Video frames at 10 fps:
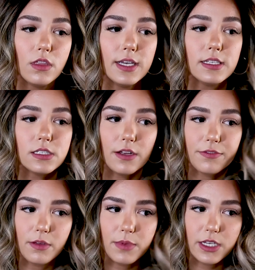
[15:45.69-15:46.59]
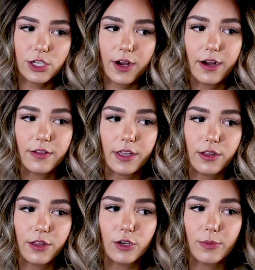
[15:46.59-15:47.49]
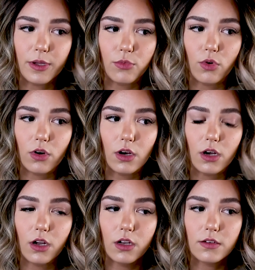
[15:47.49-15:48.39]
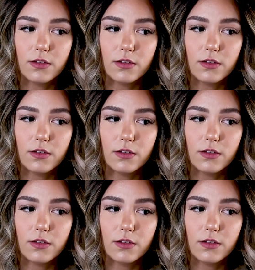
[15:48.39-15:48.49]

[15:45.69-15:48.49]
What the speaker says: This definitely makes your hair like a little bit more,